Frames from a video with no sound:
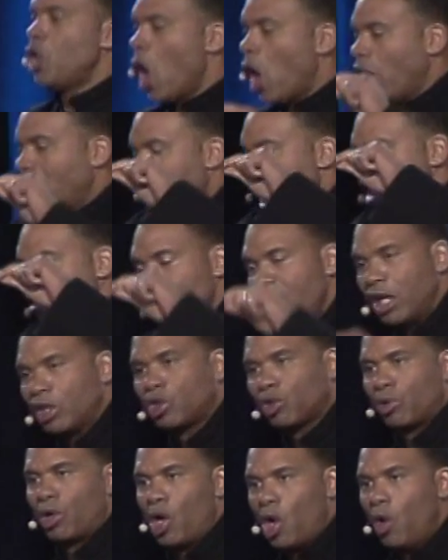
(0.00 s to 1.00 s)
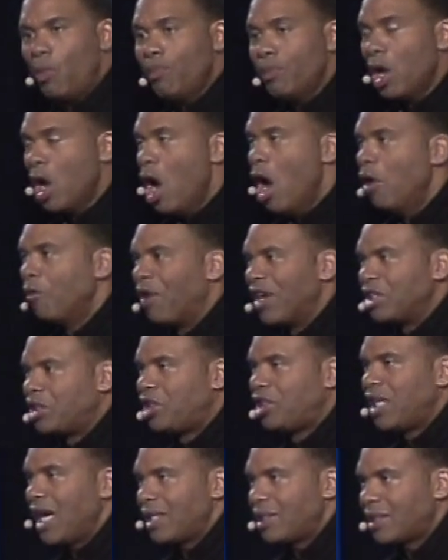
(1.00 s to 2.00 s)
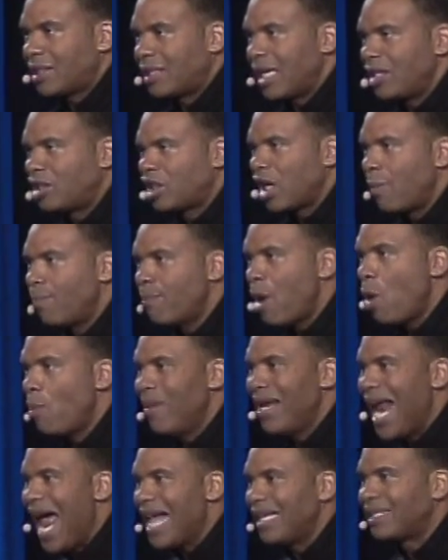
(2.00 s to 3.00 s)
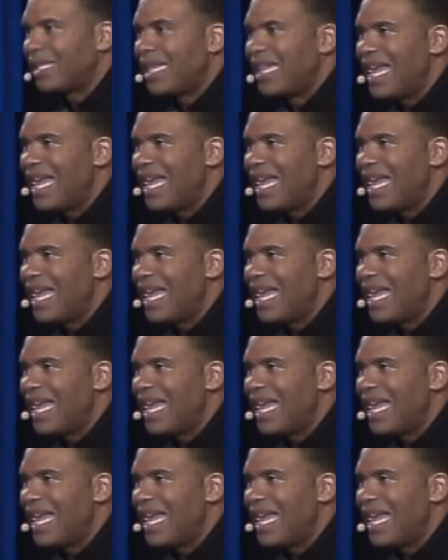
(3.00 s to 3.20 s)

You're in this room for just such a moment as